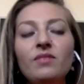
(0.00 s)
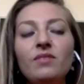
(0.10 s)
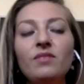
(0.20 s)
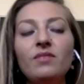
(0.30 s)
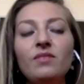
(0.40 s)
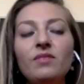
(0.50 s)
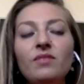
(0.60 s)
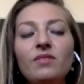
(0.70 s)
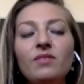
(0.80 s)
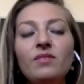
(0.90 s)
There was a
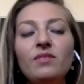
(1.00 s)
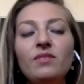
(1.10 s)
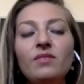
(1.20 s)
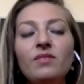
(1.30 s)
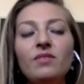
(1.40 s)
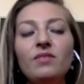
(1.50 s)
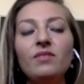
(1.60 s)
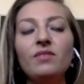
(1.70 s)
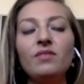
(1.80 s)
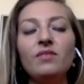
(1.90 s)
point that I wanted to be
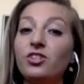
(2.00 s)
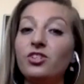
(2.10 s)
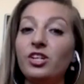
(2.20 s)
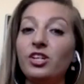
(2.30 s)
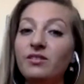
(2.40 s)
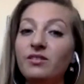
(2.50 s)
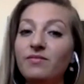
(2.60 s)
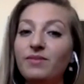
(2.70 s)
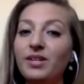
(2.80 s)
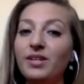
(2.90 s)
an eye surgeon
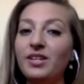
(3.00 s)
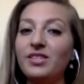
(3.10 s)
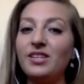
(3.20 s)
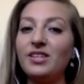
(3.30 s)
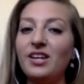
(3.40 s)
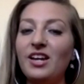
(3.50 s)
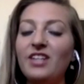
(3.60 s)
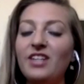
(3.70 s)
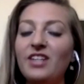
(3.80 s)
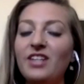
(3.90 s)
because I
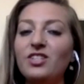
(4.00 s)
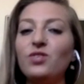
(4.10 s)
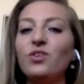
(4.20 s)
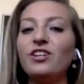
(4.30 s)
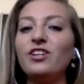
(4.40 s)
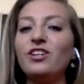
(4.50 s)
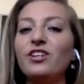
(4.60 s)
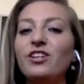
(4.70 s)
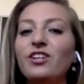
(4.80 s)
had 2 cousins,